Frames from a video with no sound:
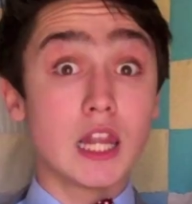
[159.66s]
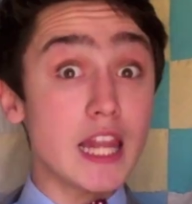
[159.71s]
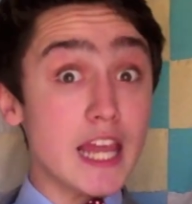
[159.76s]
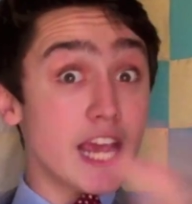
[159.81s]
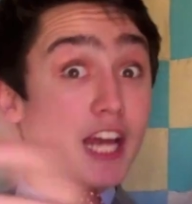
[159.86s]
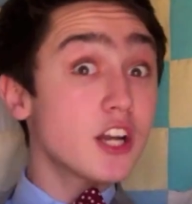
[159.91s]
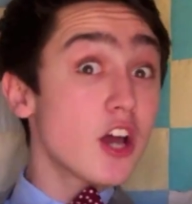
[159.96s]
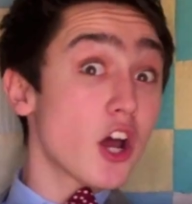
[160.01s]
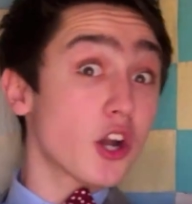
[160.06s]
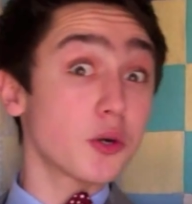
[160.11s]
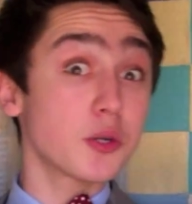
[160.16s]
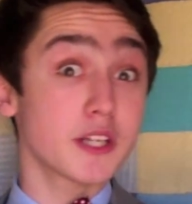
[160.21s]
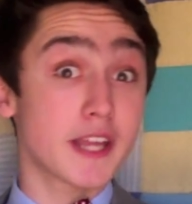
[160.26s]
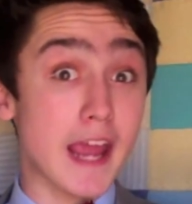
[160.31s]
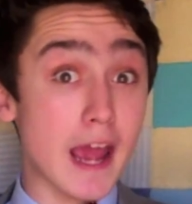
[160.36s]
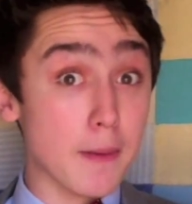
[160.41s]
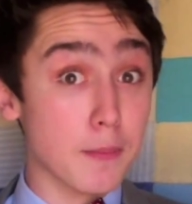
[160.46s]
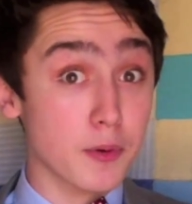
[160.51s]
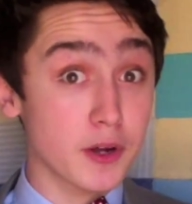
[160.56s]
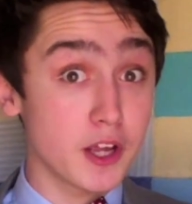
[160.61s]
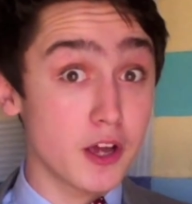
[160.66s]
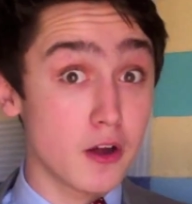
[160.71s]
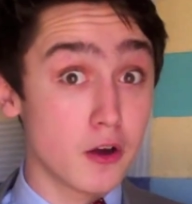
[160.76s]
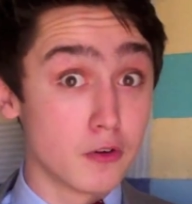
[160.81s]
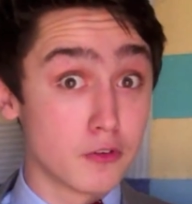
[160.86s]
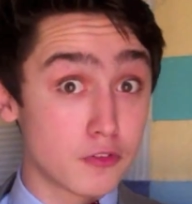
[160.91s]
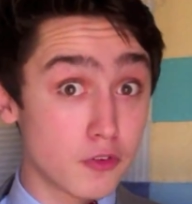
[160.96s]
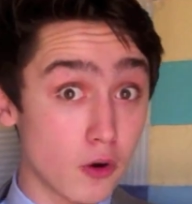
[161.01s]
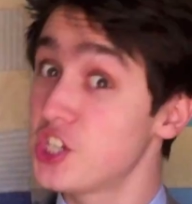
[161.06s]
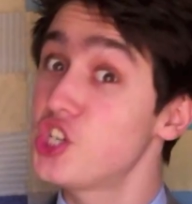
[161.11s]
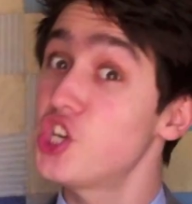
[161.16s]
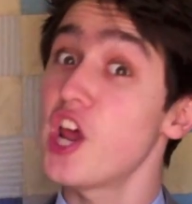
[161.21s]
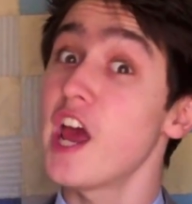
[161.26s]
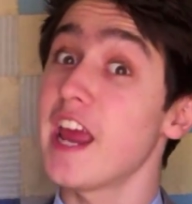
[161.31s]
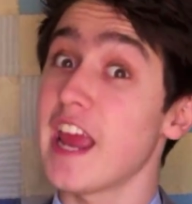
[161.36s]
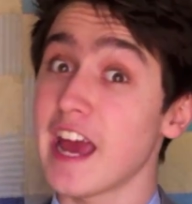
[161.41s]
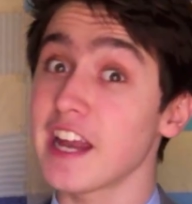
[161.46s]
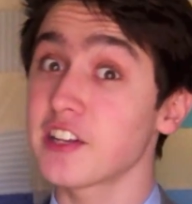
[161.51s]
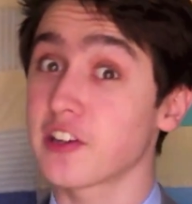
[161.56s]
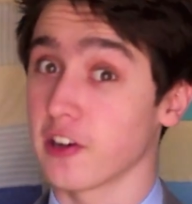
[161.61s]
Leonardo DiCaprio for
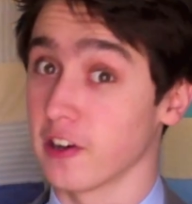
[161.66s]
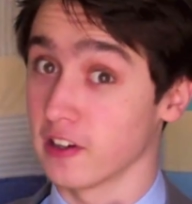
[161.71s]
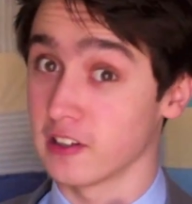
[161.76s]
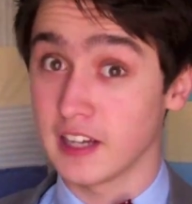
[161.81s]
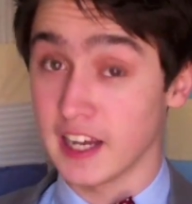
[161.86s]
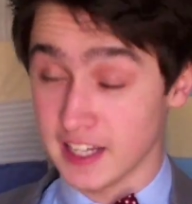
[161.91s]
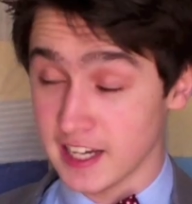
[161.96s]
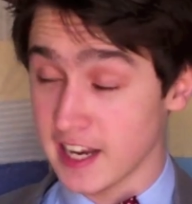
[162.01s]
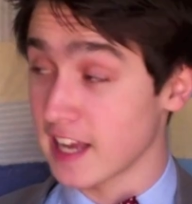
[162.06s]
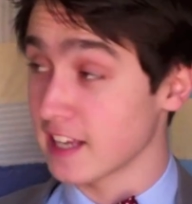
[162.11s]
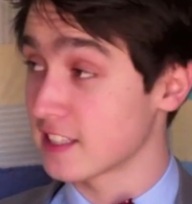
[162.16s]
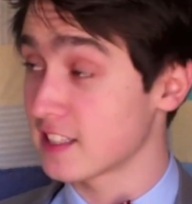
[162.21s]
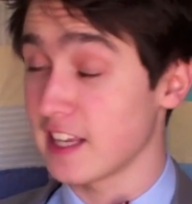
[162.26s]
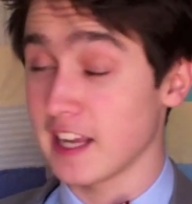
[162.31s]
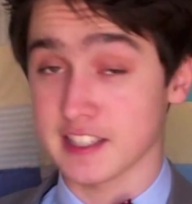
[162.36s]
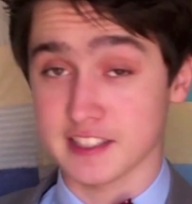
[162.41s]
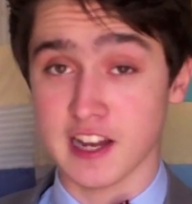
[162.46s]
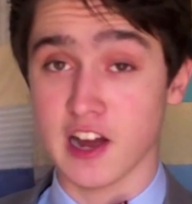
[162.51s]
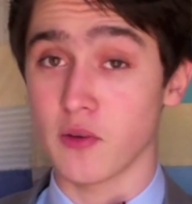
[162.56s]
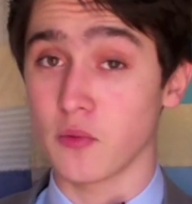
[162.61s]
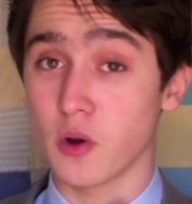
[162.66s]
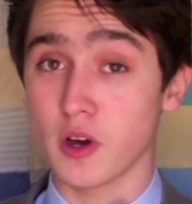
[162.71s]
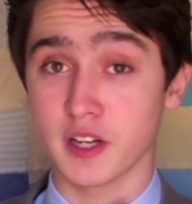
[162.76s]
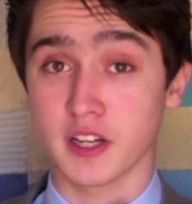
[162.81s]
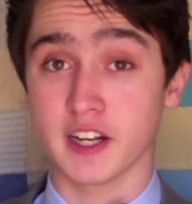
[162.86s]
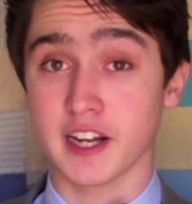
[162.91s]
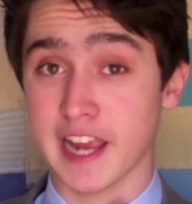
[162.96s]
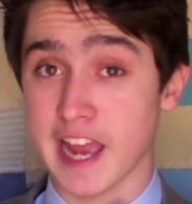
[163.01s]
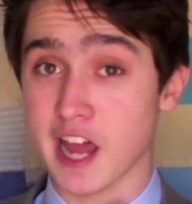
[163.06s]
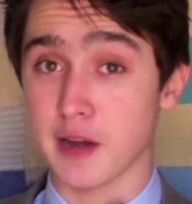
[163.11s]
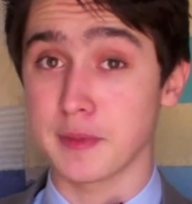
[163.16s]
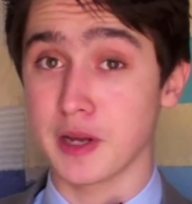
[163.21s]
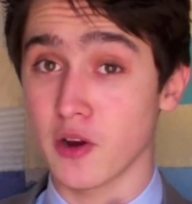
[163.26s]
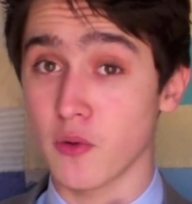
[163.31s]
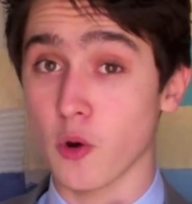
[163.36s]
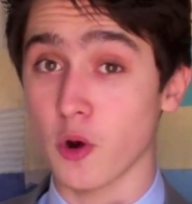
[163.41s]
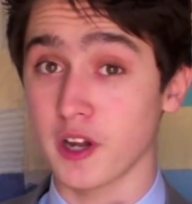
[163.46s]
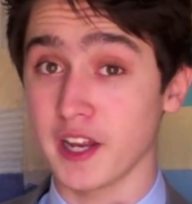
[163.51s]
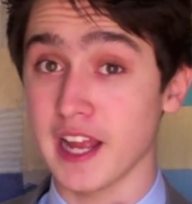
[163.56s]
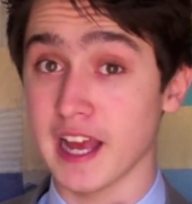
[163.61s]
J. Edgar, and yes, he has not won an Academy
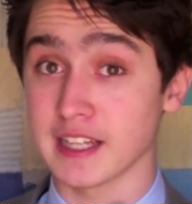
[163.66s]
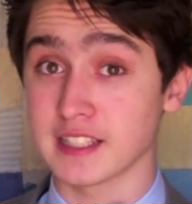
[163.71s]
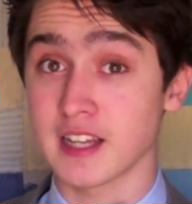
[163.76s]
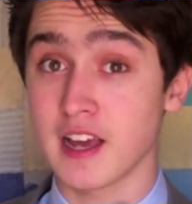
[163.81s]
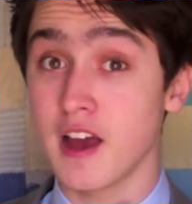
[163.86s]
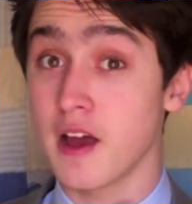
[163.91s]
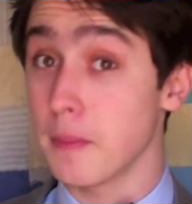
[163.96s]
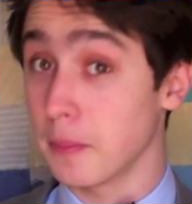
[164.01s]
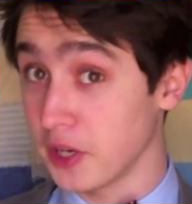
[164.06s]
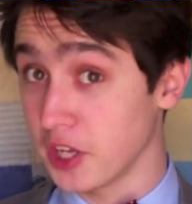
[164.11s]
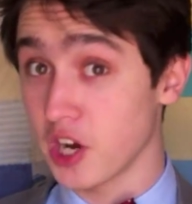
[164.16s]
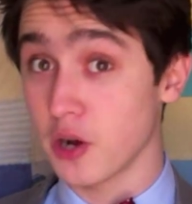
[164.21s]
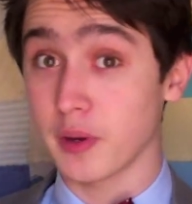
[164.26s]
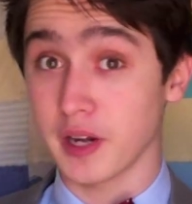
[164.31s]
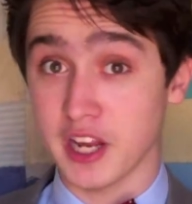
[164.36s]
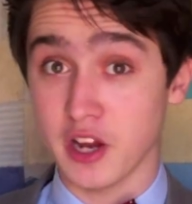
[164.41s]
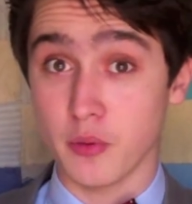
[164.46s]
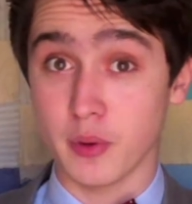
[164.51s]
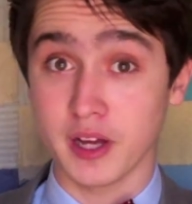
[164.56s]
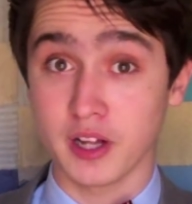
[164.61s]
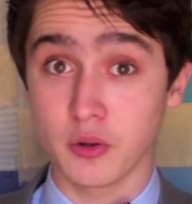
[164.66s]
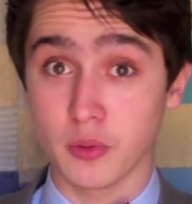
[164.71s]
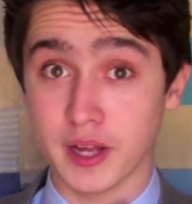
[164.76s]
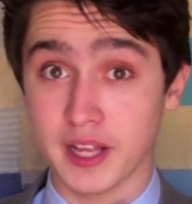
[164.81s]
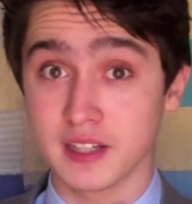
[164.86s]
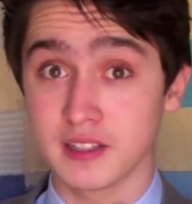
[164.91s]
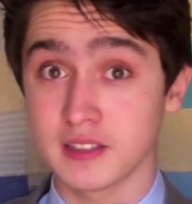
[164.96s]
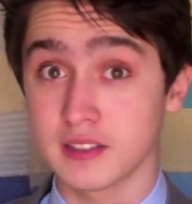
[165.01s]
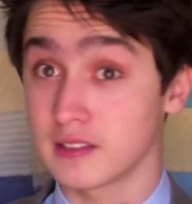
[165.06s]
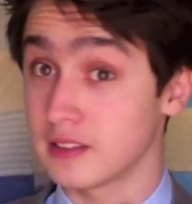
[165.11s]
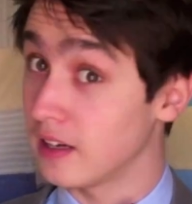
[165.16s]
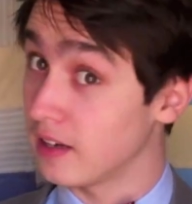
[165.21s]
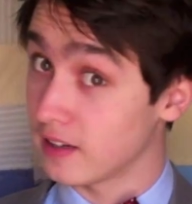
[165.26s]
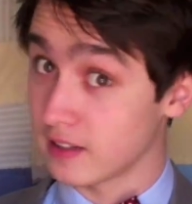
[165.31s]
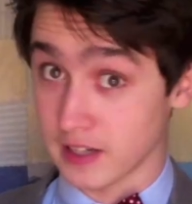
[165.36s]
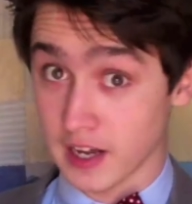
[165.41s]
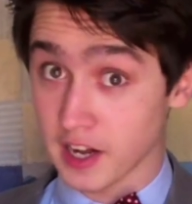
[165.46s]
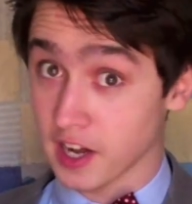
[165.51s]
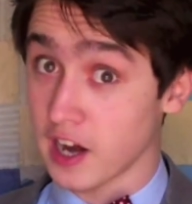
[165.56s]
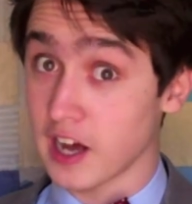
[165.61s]
Award yet, but you know what he will win?
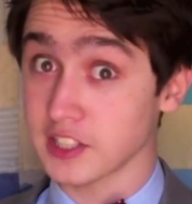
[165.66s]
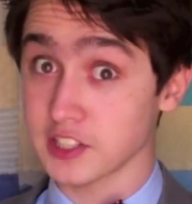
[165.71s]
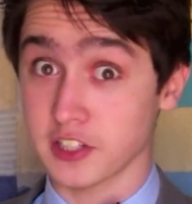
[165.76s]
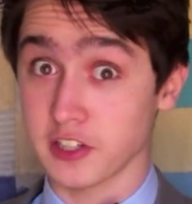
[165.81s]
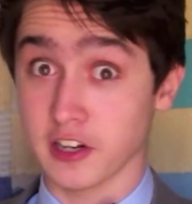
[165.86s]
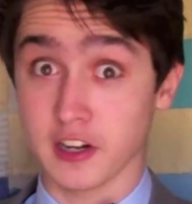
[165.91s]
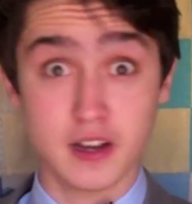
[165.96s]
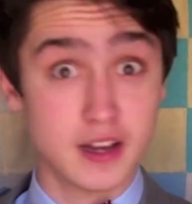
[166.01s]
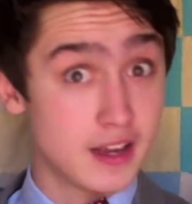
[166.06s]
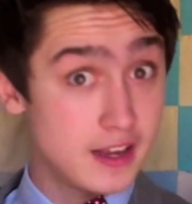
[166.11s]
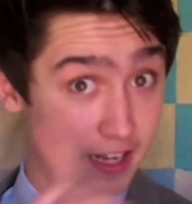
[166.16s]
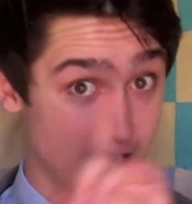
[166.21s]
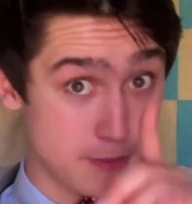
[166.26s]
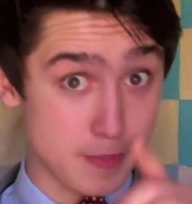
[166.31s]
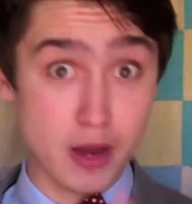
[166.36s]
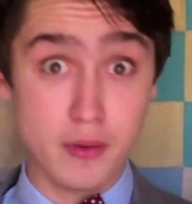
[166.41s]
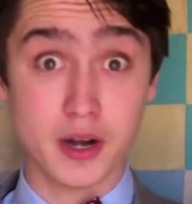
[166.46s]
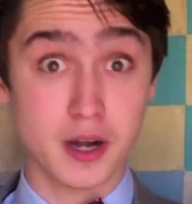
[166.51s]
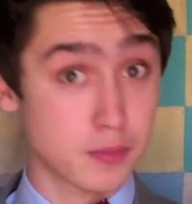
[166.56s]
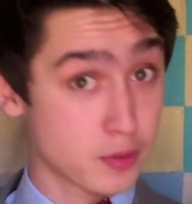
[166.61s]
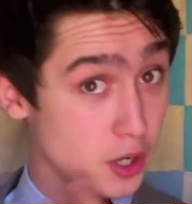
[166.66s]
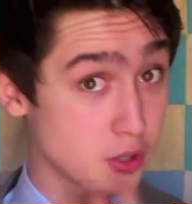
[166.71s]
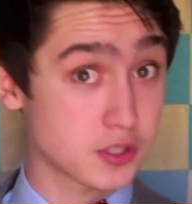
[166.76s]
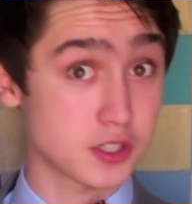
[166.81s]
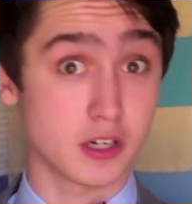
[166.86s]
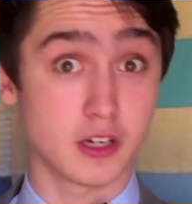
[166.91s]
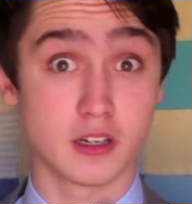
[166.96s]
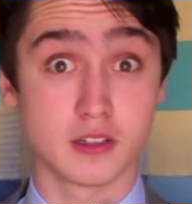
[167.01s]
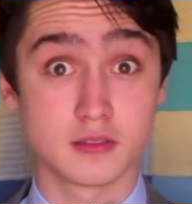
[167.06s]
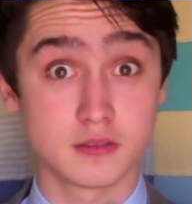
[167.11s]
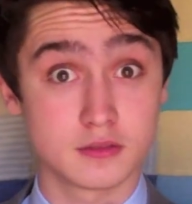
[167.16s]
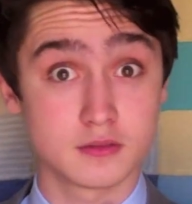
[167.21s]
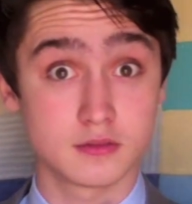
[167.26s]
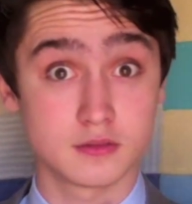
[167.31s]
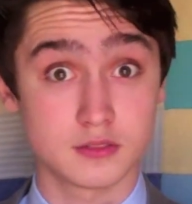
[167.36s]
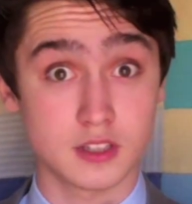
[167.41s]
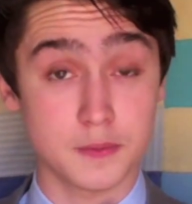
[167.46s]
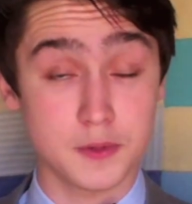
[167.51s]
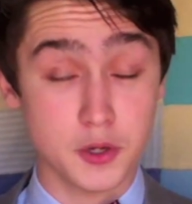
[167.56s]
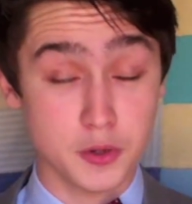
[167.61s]
Not an Oscar. He may win a BROSCAR.
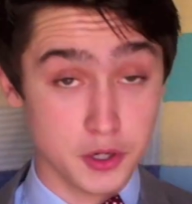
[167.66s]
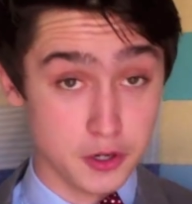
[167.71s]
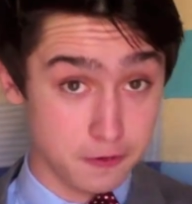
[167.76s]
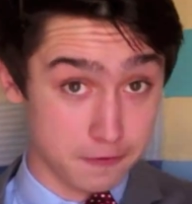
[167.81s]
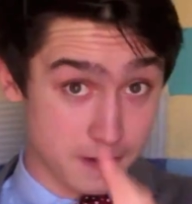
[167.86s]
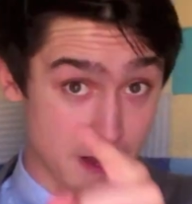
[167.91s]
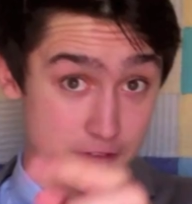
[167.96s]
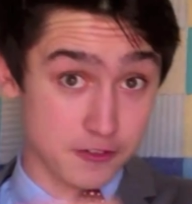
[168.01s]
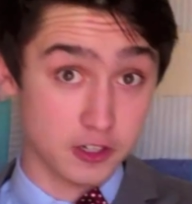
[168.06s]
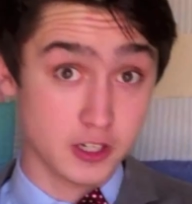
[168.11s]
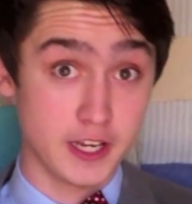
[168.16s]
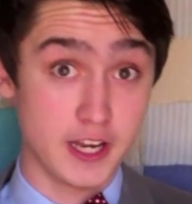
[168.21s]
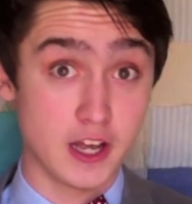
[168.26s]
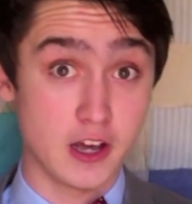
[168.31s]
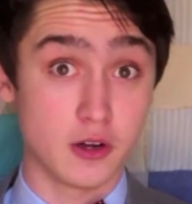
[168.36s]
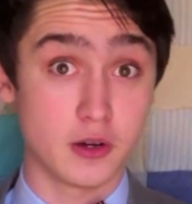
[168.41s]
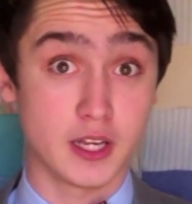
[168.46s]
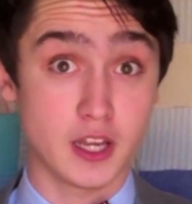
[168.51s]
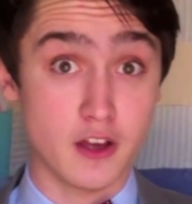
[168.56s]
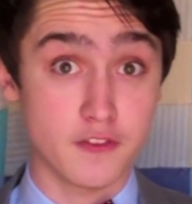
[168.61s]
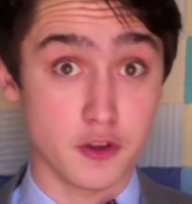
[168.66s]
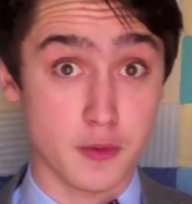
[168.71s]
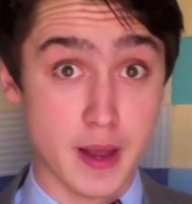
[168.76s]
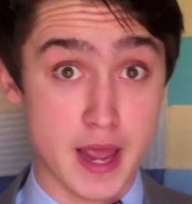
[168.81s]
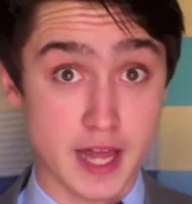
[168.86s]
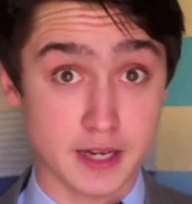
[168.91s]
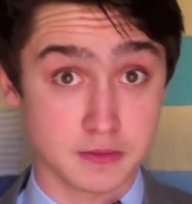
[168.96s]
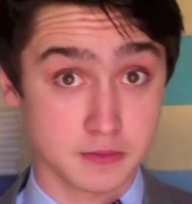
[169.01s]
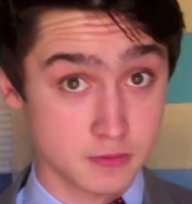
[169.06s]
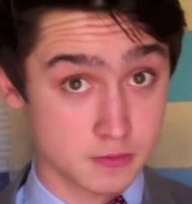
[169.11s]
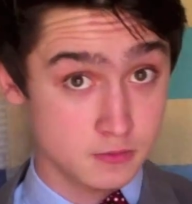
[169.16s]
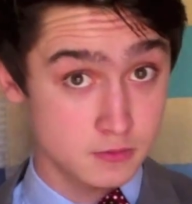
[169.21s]
I'm doing you a favor, Leo. I love you, man.